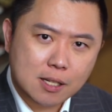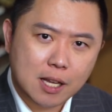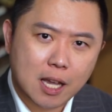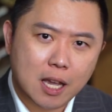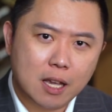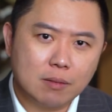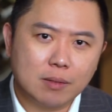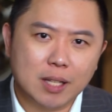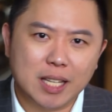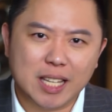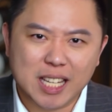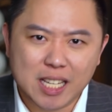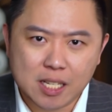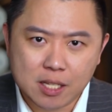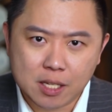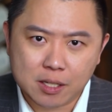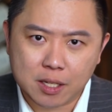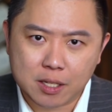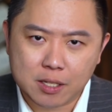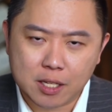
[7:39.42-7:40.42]
say the
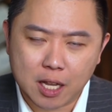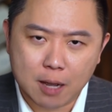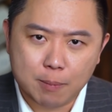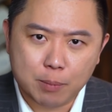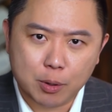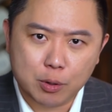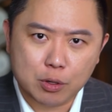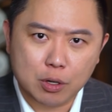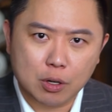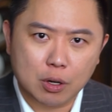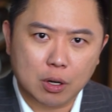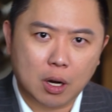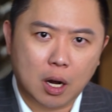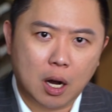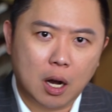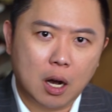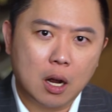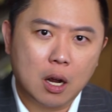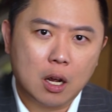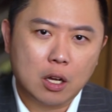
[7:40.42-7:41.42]
easiest example,
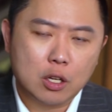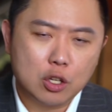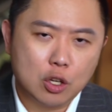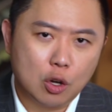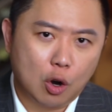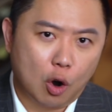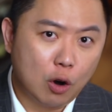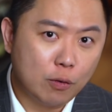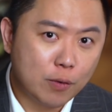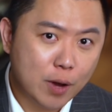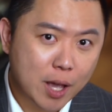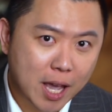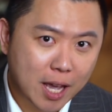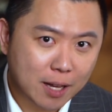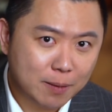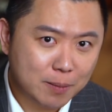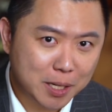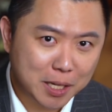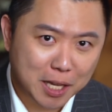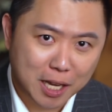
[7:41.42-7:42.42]
your
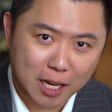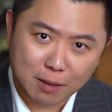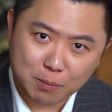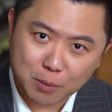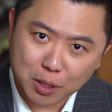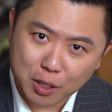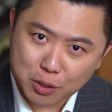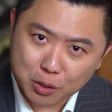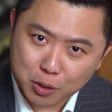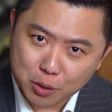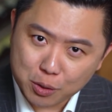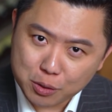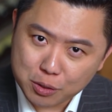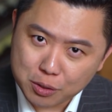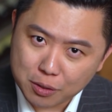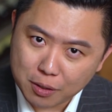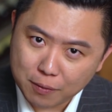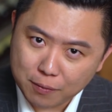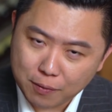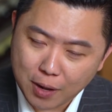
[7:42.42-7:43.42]
overhead, again, I'm going to
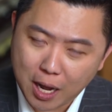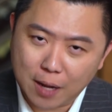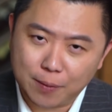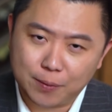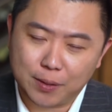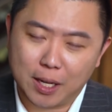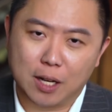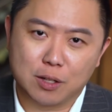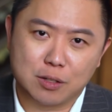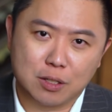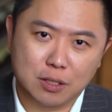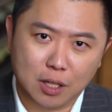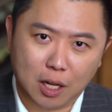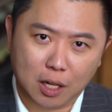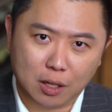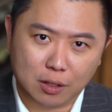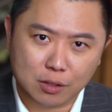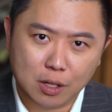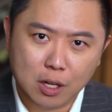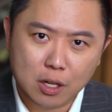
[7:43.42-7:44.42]
use
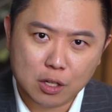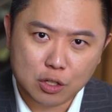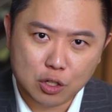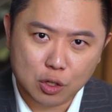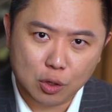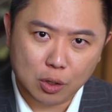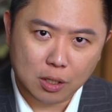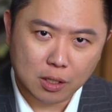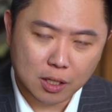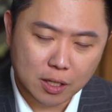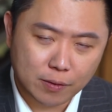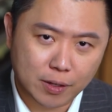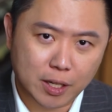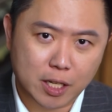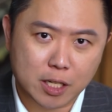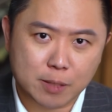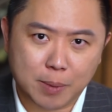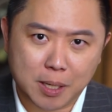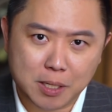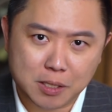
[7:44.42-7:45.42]
$5,000. Your living
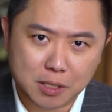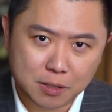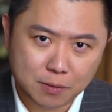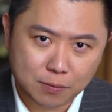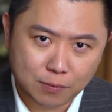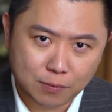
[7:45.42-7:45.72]
expense is